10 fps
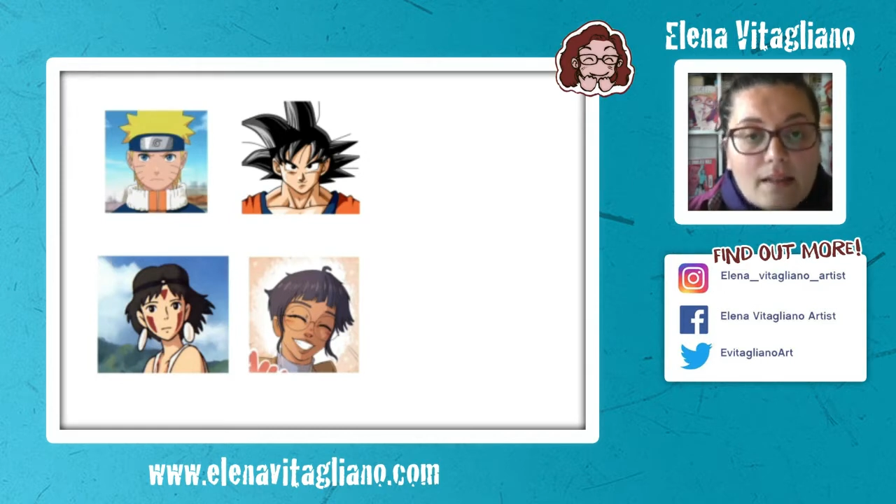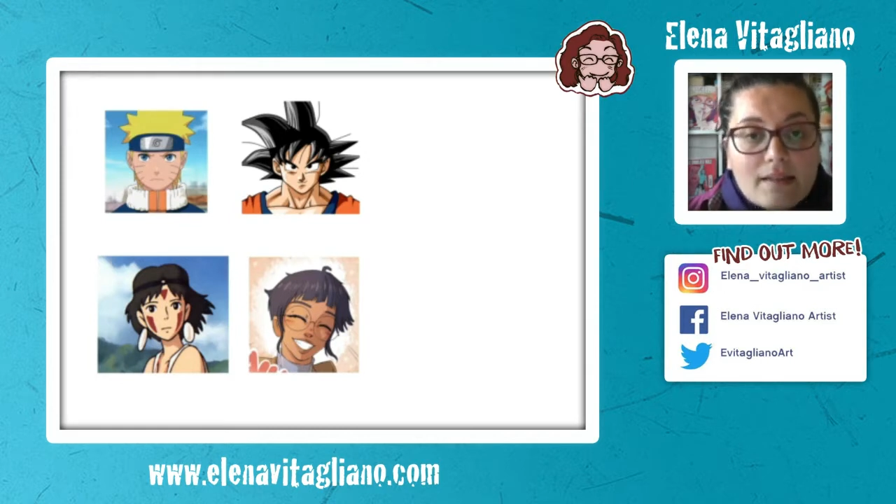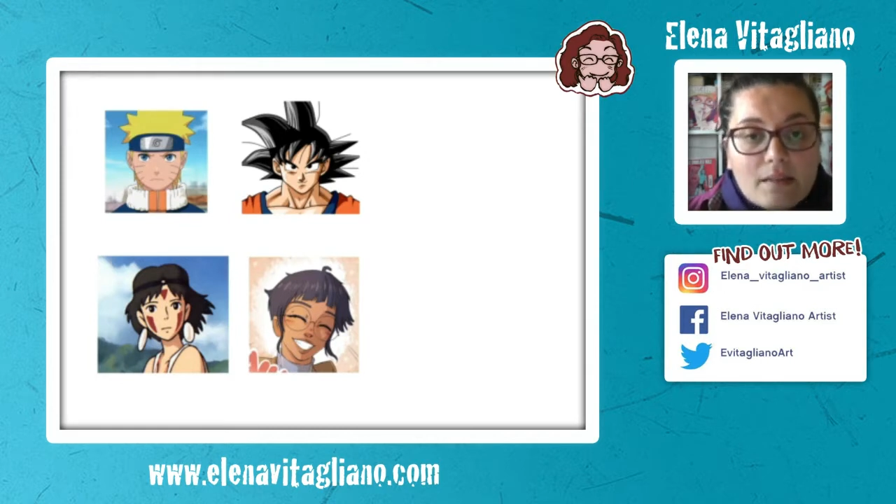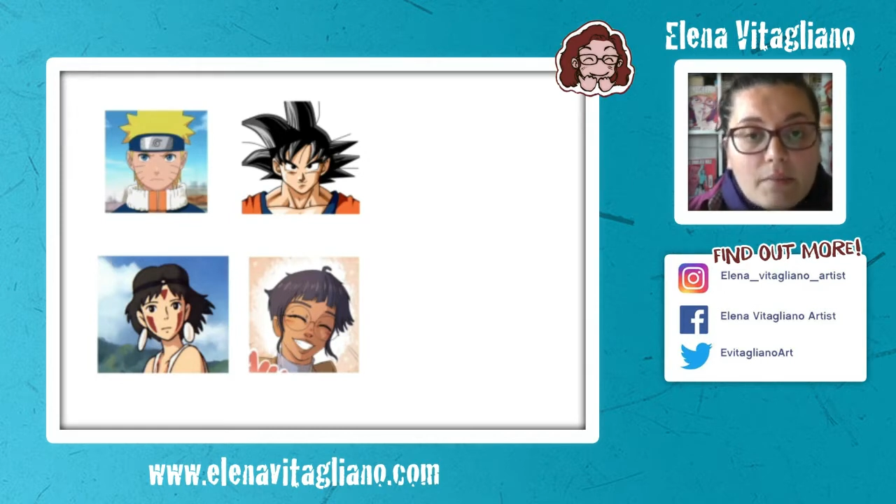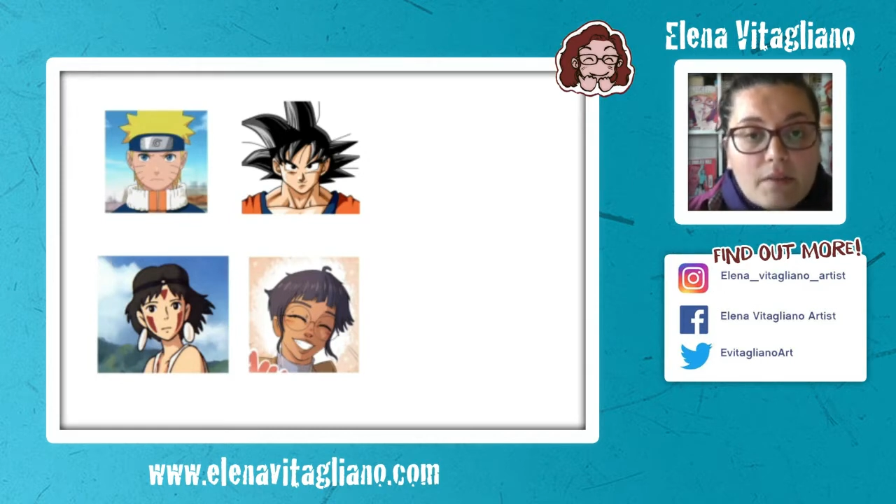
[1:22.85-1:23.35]
a
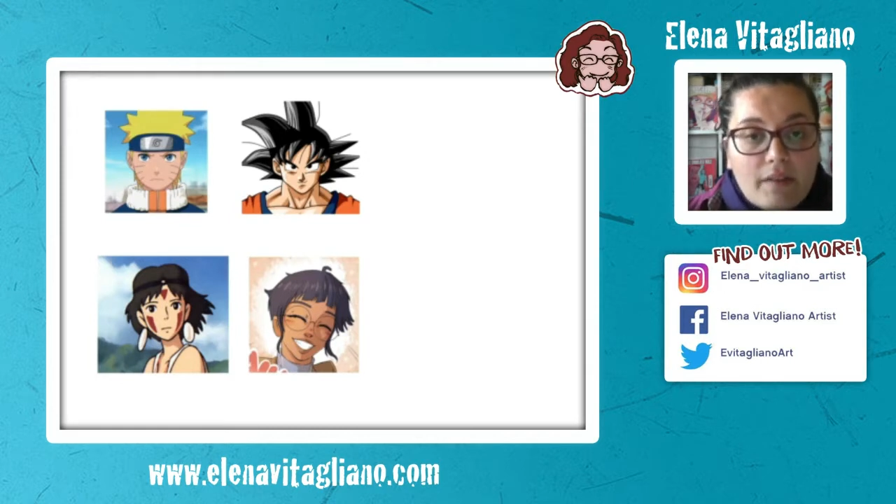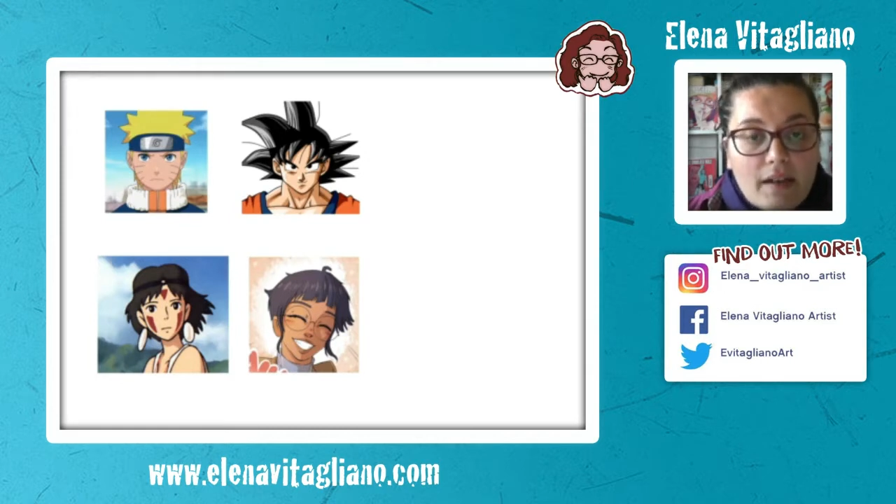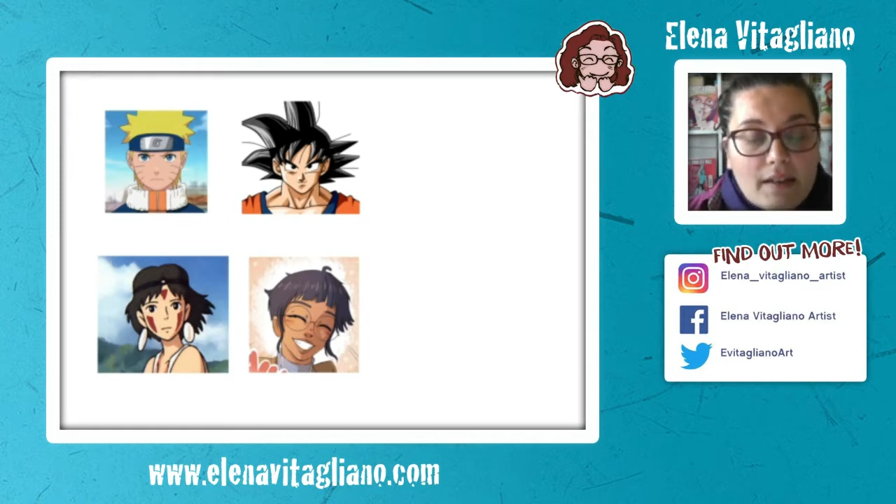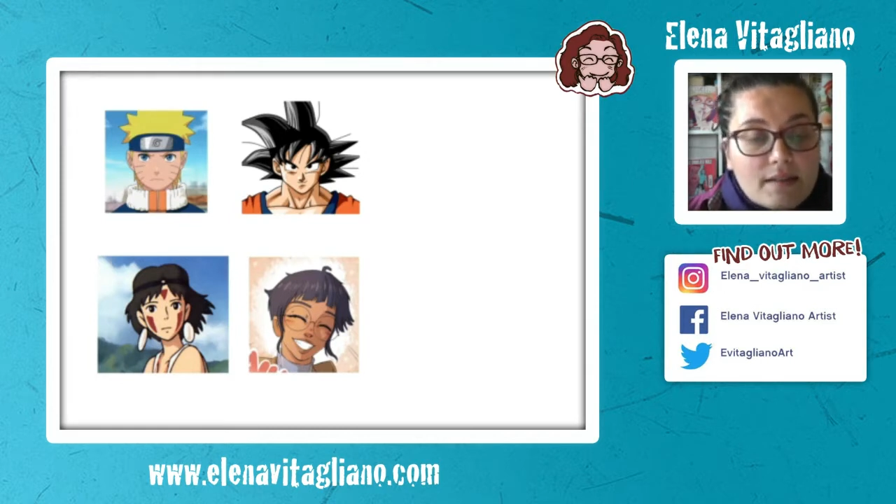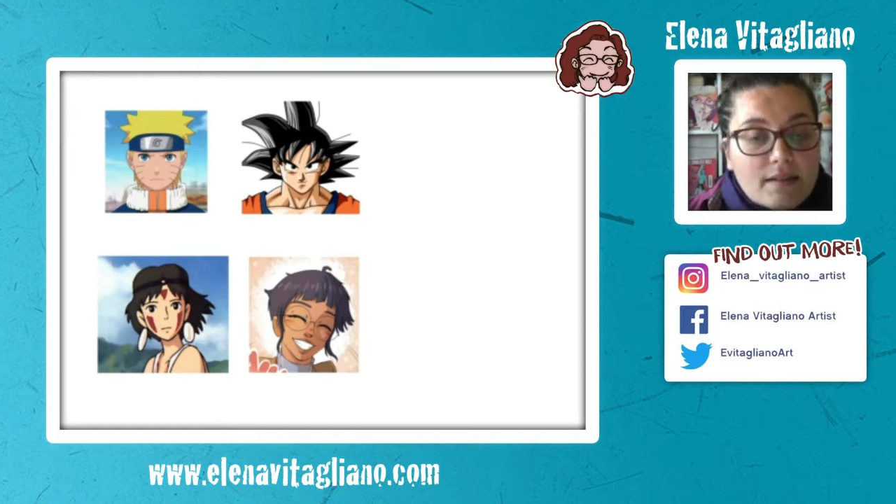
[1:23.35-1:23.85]

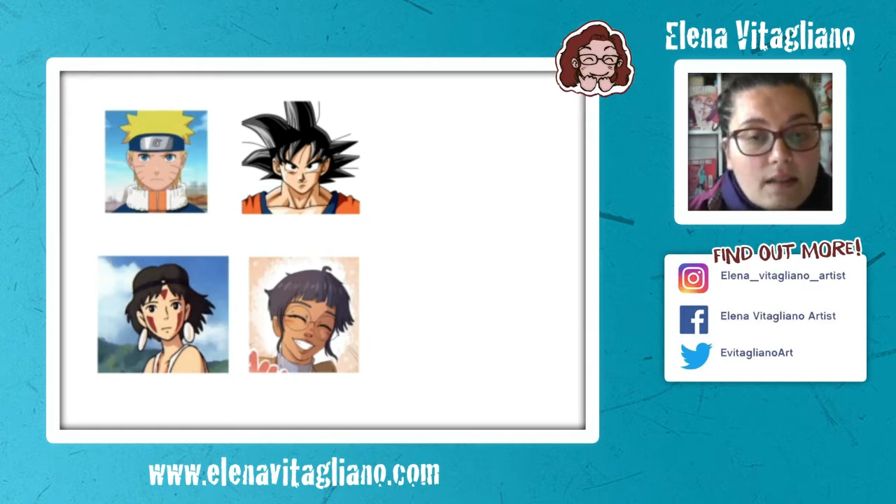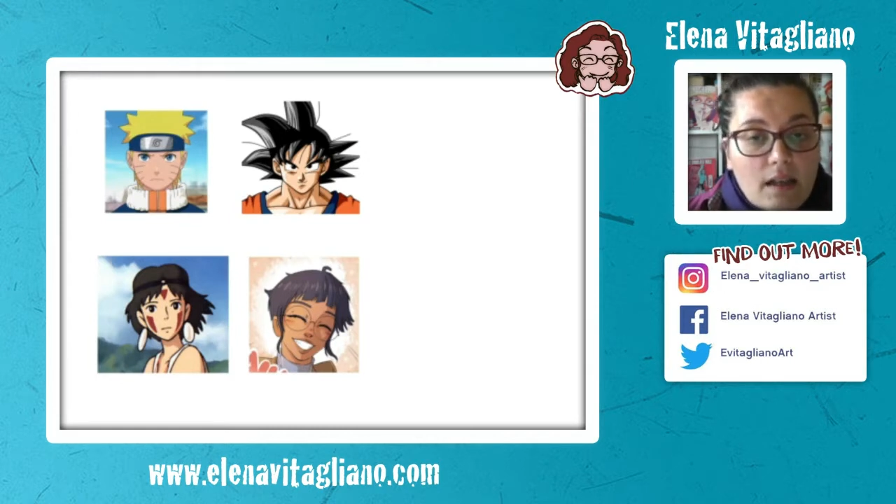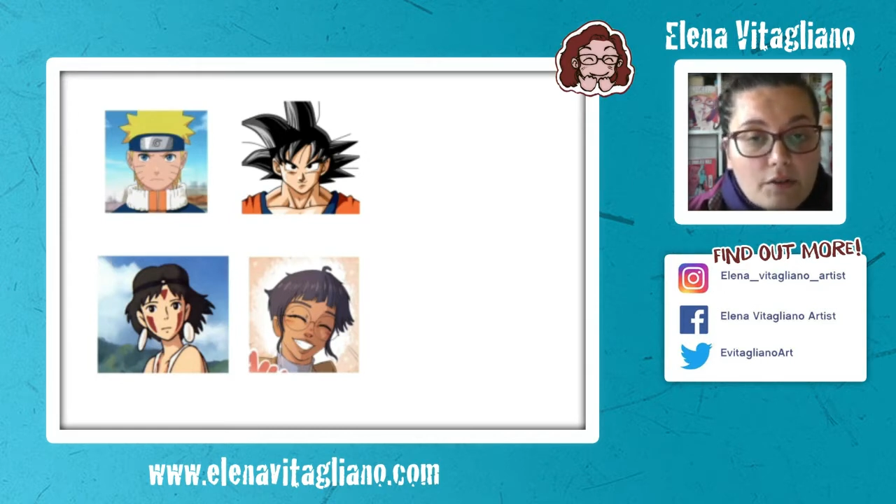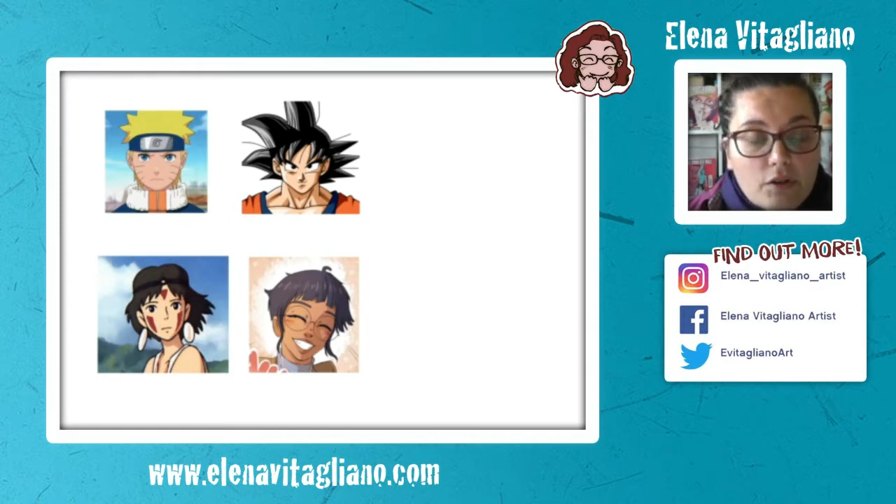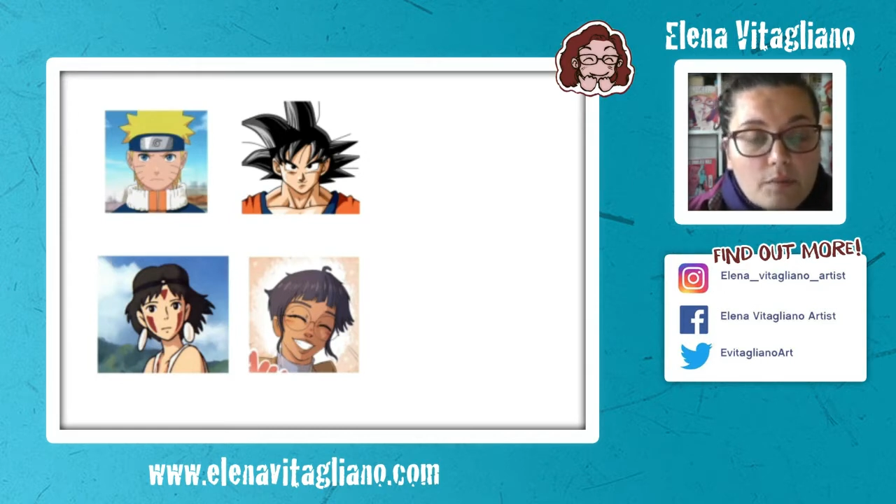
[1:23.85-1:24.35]
simplified
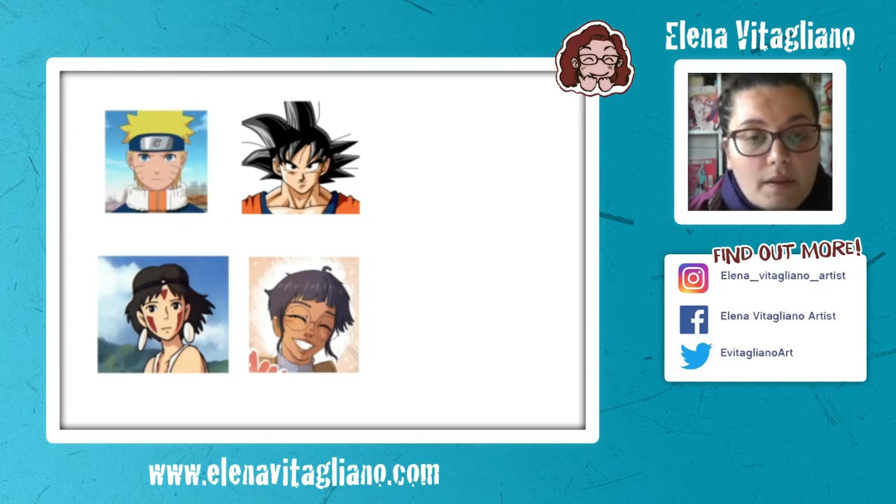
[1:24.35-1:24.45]
structure,